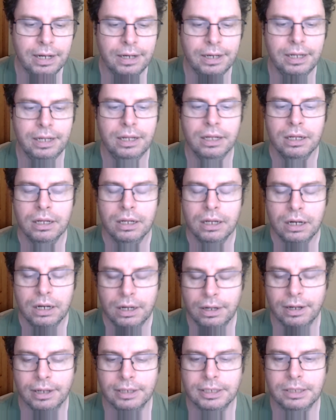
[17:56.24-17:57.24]
Italy,
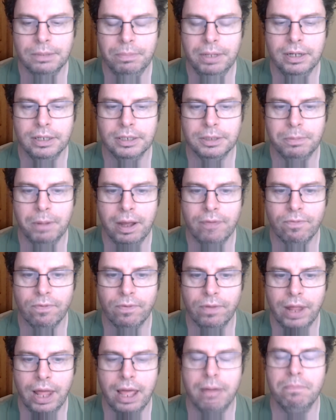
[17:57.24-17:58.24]
lots of
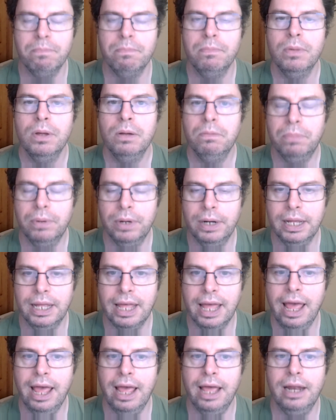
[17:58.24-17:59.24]
meters made for them,
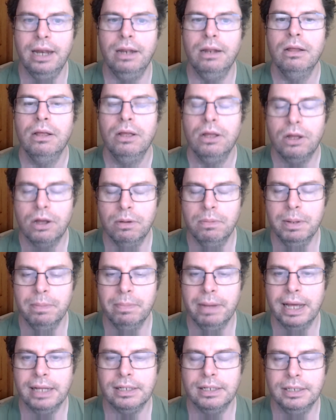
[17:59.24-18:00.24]
but again,
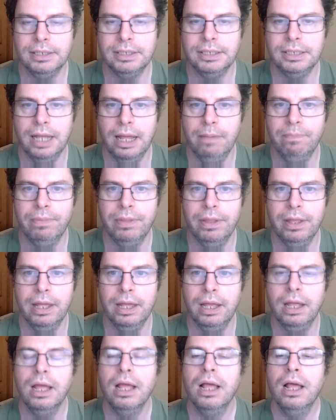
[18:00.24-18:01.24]
coming back to the
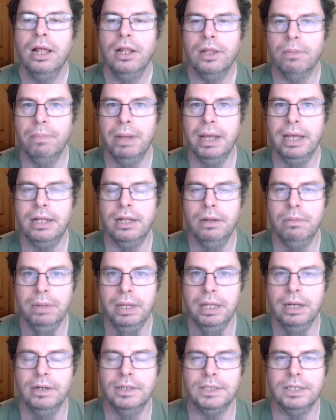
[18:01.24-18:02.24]
same thing, they're
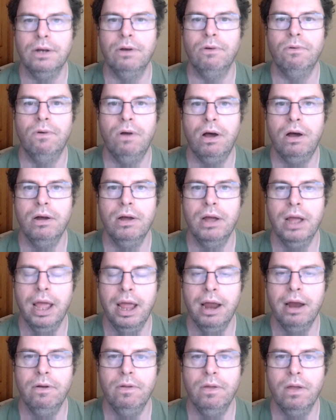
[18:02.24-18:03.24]
making the meters in the
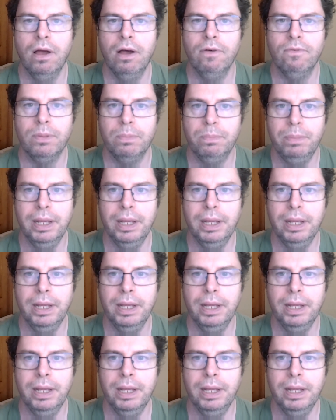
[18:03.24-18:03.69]
wrong area